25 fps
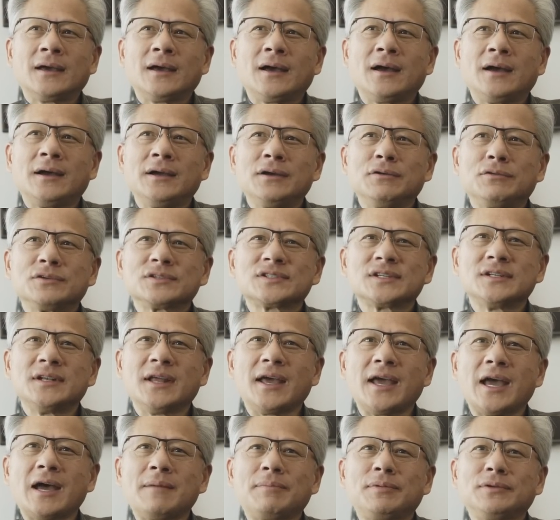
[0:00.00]
Uh, it was
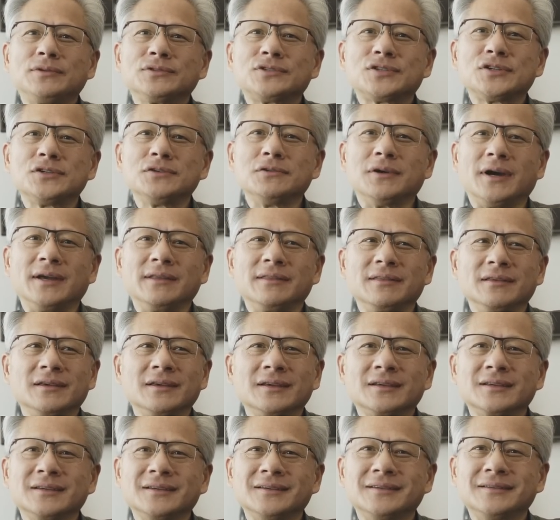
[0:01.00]
an Apple two, I
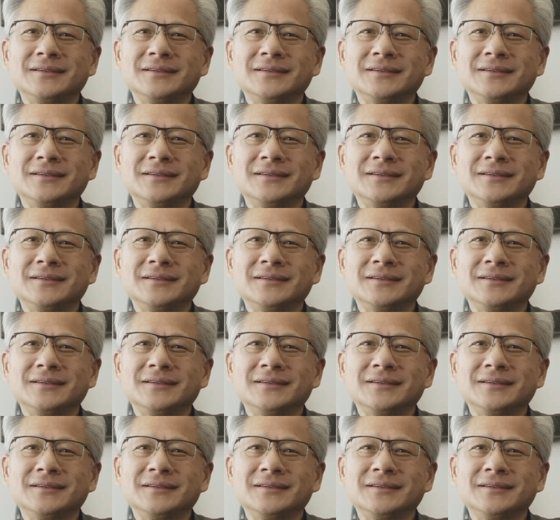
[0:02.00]
think.